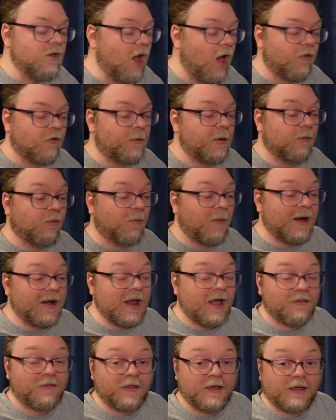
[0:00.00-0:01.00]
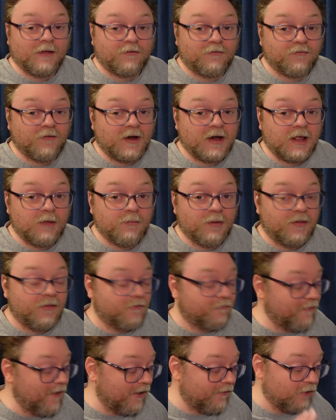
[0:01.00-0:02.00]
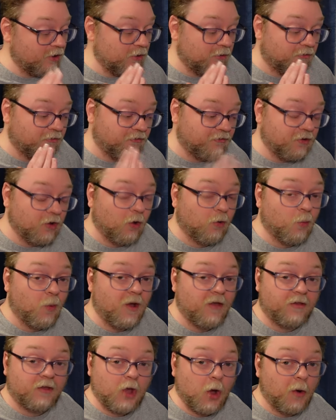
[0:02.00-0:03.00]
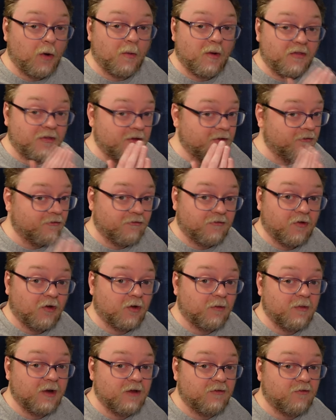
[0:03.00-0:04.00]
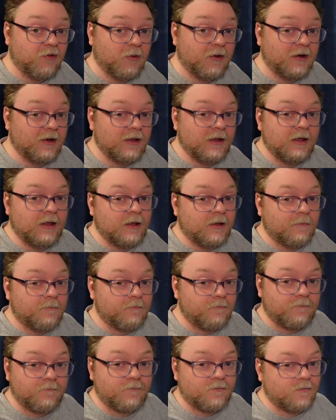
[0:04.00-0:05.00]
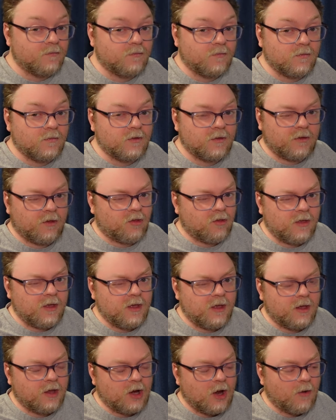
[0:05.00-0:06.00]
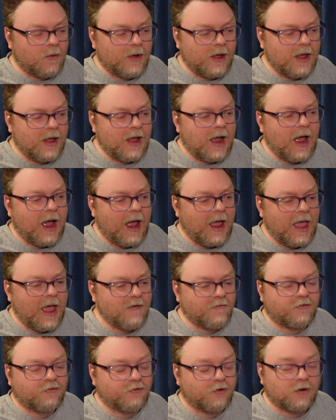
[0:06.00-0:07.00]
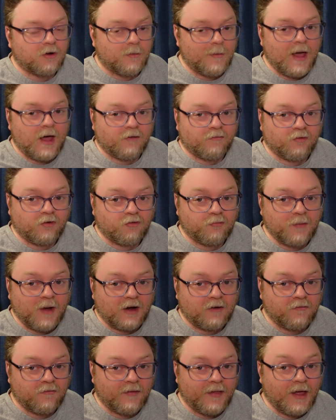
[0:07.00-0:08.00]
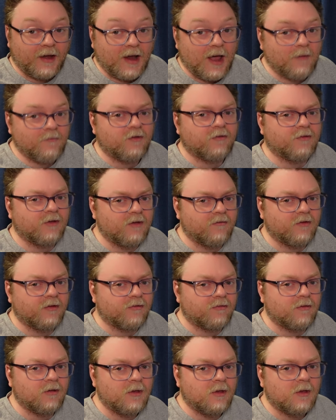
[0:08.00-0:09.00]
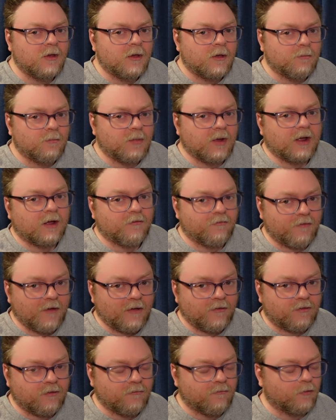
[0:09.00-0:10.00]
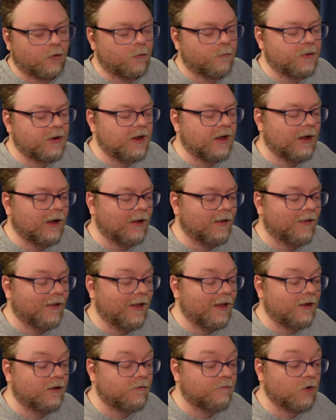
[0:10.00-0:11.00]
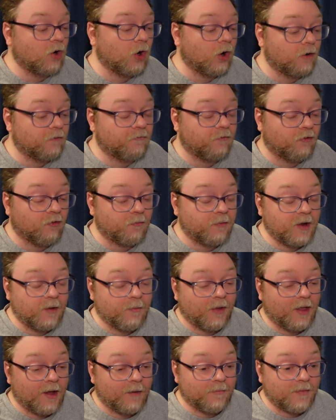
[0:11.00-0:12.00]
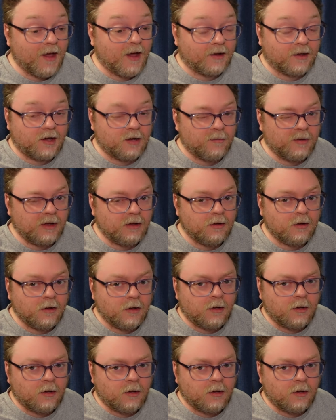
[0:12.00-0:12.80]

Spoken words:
other people might not think it's funny, but the fact that you're still going with it and still committed to it, just, you know, I have a certain amount of respect for that. Obviously, if it's being offensive or being, like, hurtful to people, I'm not going to be